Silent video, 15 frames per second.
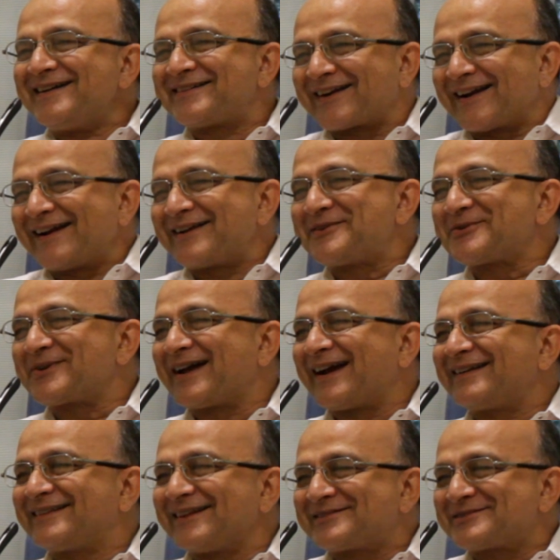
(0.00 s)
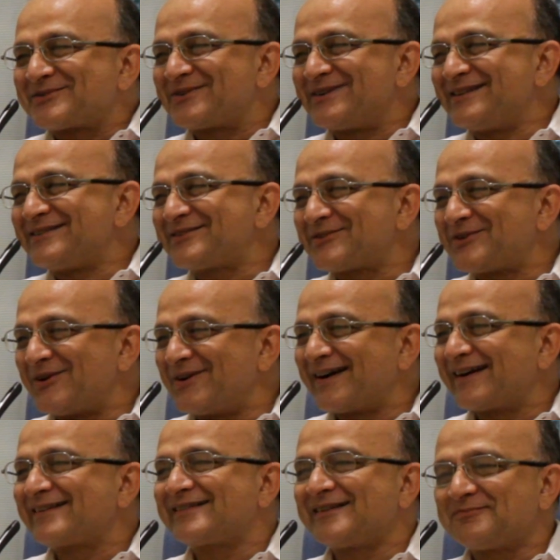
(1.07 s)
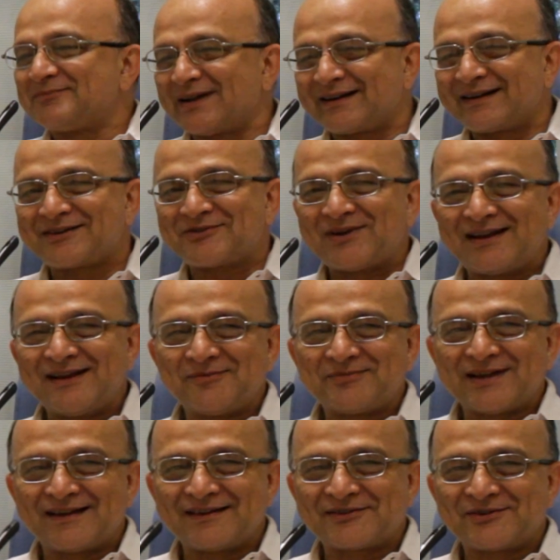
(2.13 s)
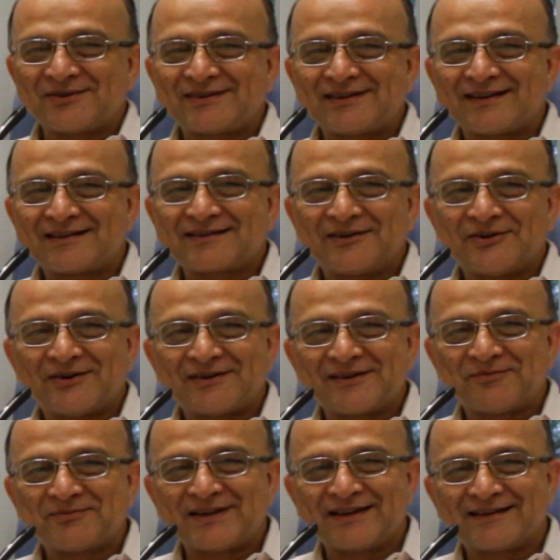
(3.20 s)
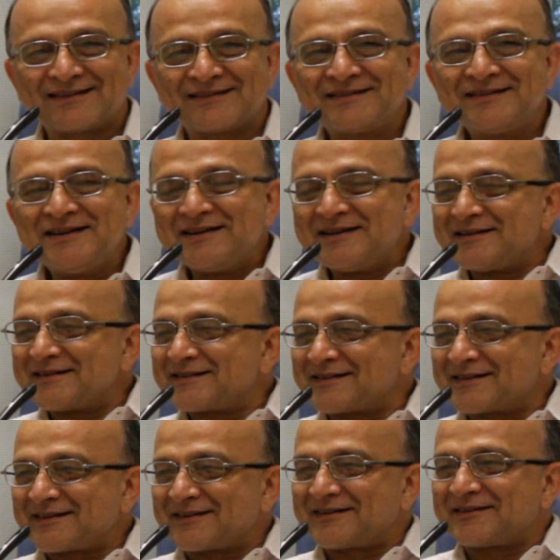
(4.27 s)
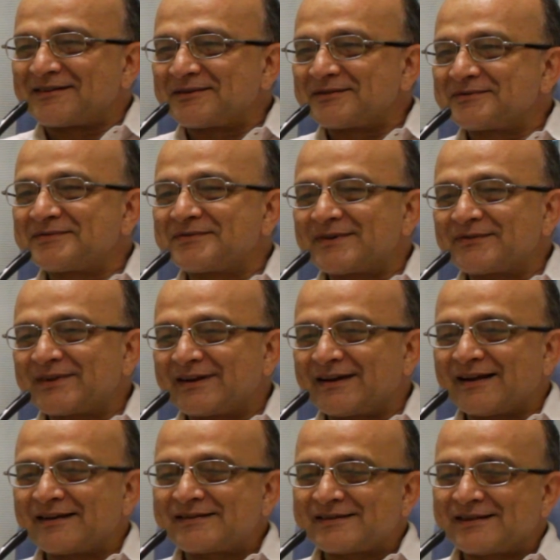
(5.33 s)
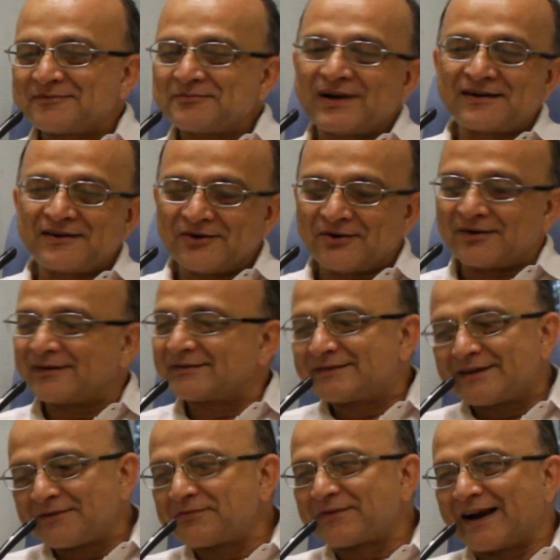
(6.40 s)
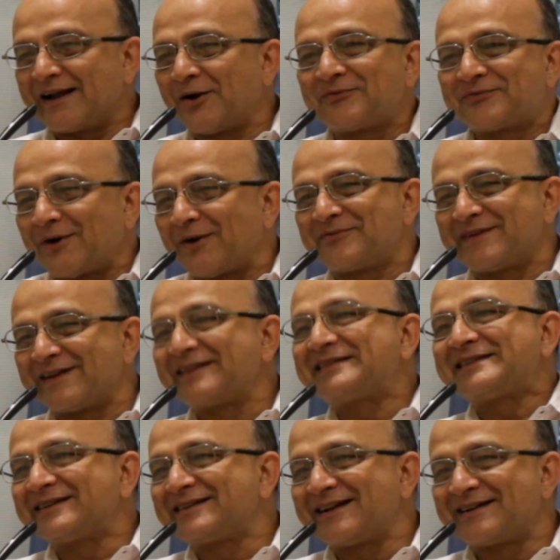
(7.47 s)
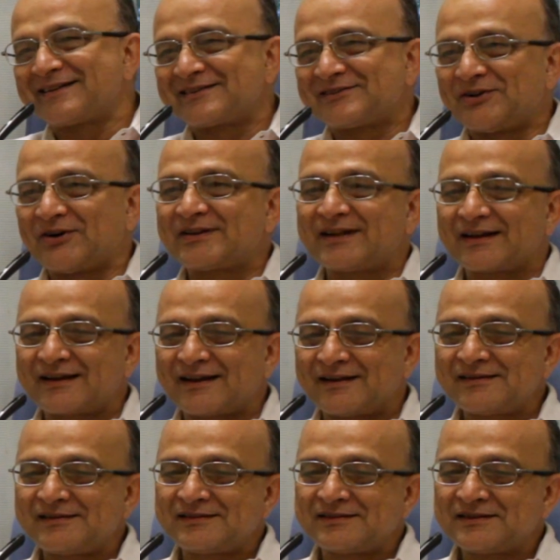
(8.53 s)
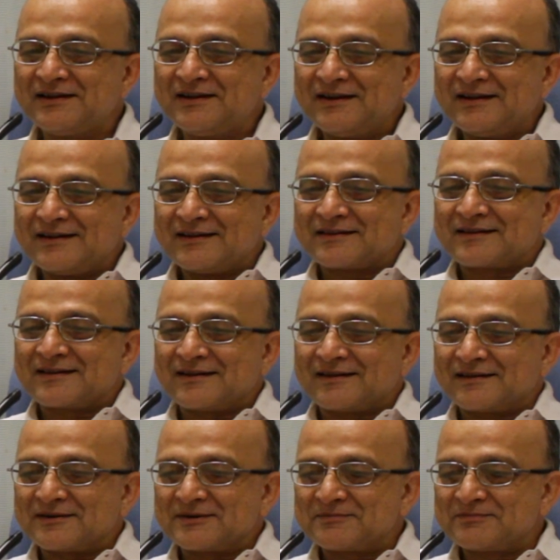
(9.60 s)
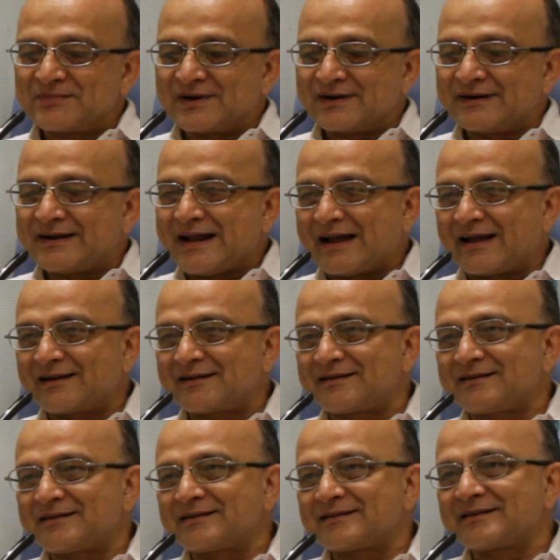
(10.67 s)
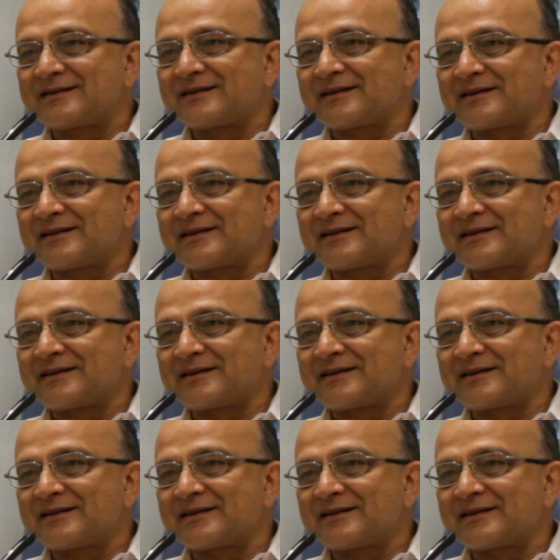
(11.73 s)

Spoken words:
try to get the student to donate some money to alumni association or something in exchange. But no, obviously that is not the case. DAC